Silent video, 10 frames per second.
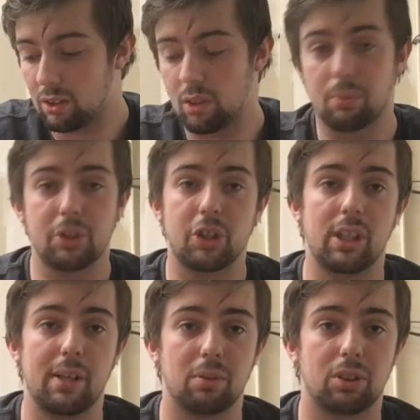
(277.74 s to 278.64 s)

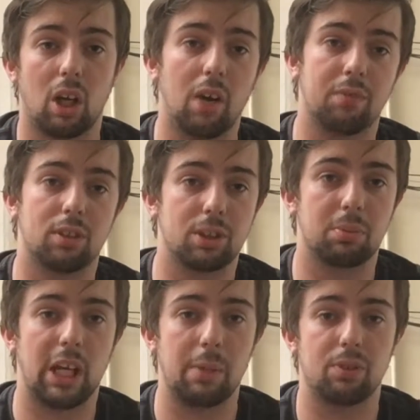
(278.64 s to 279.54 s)
Originally it was, I've got some
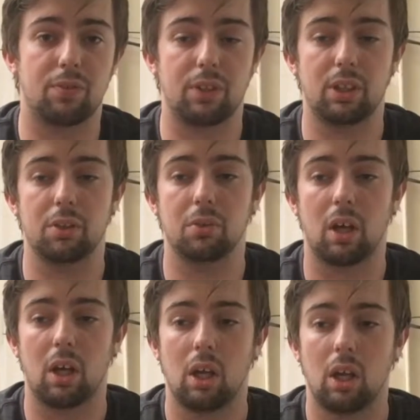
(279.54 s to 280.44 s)
games for you,
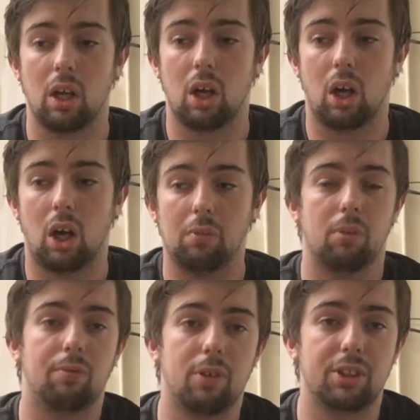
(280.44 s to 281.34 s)
I
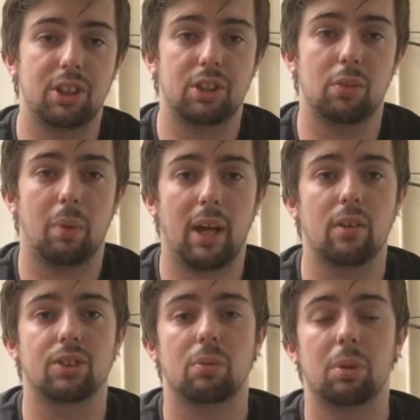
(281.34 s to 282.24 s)
want £32.
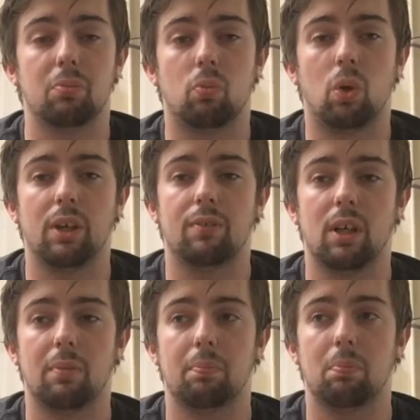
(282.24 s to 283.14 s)
I went, what if
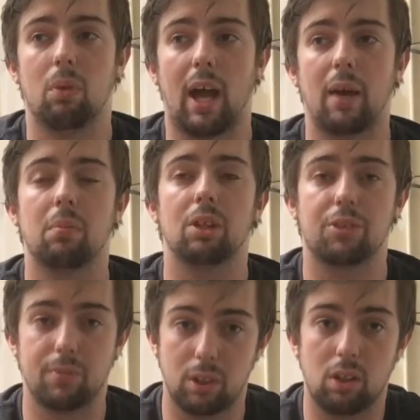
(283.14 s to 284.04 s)
how
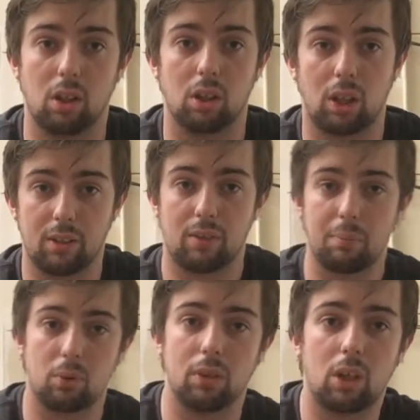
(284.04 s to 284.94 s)
much for the lot? Like if I
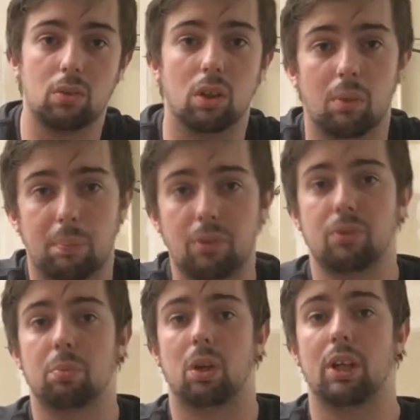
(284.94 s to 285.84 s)
bought the whole lot,
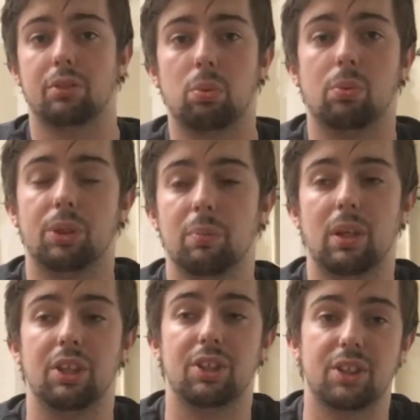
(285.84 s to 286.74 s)
bundle price, what would it
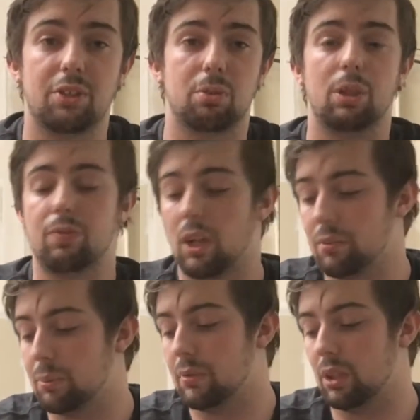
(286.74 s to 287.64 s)
be? She said 25
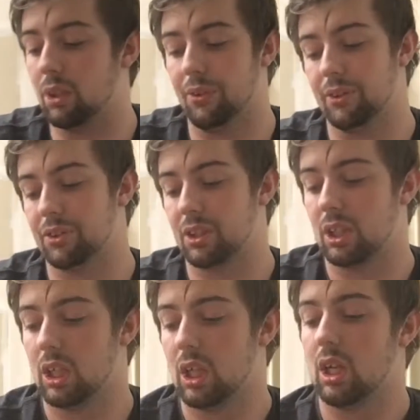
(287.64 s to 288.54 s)
would be the lowest.
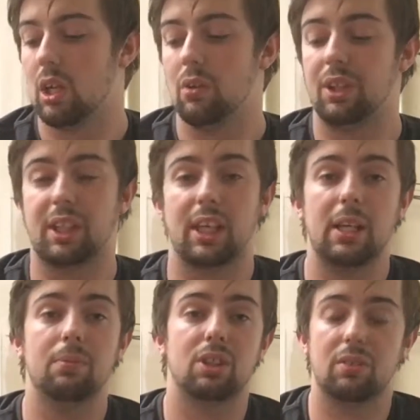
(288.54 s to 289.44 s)
The
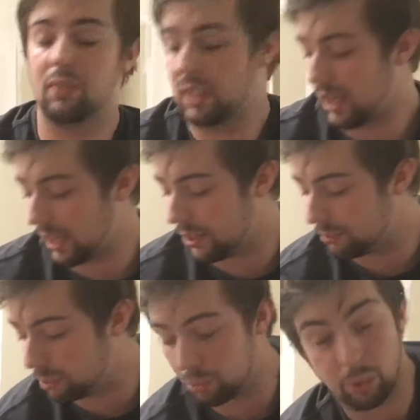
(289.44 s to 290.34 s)
games that they had
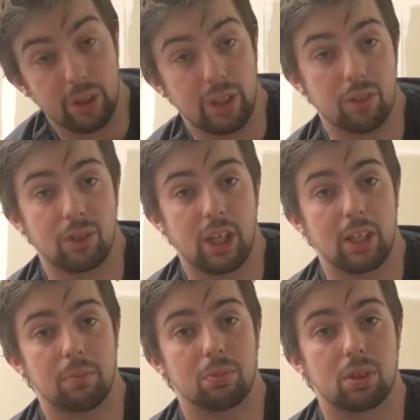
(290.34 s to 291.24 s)
were really good
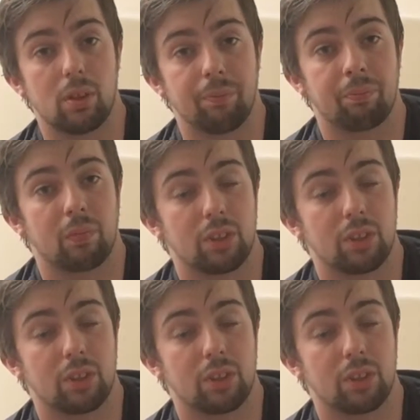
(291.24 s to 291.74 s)
games.